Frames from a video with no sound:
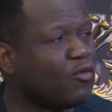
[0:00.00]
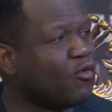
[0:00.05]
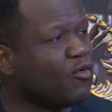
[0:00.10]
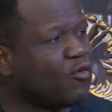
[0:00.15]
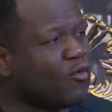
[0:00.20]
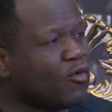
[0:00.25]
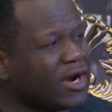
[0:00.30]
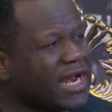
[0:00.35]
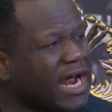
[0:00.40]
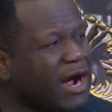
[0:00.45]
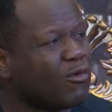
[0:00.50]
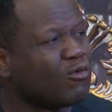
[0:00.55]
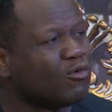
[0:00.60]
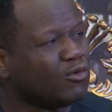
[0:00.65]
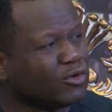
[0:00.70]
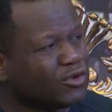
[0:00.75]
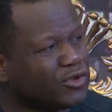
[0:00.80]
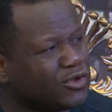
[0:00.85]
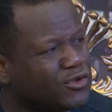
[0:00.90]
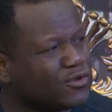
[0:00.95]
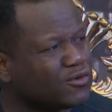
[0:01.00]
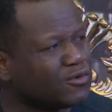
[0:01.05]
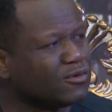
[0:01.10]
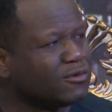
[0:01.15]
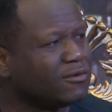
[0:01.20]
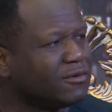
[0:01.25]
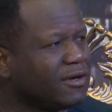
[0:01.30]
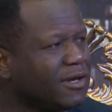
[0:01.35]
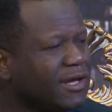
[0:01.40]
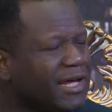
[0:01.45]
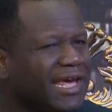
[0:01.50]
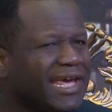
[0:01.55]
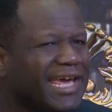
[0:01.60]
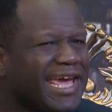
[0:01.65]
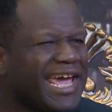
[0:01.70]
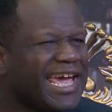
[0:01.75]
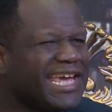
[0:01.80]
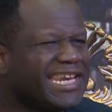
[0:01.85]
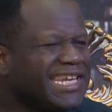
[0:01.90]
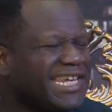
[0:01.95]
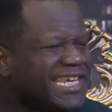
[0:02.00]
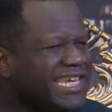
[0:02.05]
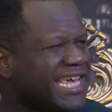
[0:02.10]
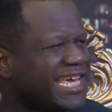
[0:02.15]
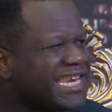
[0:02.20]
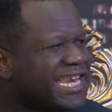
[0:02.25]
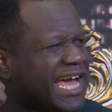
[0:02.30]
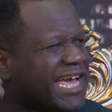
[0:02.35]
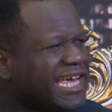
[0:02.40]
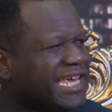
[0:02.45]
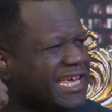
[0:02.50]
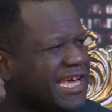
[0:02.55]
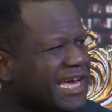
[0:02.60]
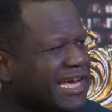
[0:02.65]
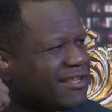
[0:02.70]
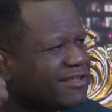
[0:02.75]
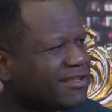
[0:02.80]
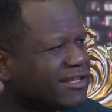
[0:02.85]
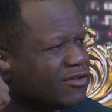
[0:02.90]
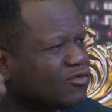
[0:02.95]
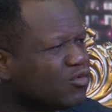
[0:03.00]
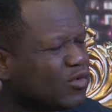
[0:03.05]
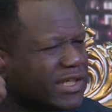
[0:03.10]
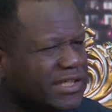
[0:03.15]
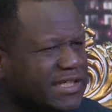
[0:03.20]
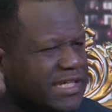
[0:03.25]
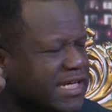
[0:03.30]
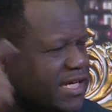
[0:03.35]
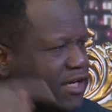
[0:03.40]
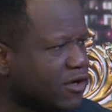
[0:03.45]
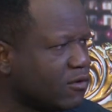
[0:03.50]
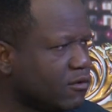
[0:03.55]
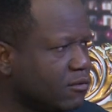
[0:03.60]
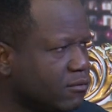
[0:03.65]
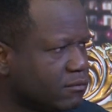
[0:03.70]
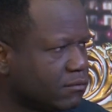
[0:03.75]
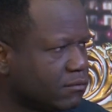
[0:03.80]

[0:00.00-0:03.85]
What I would do, any ear that hears it will tingle.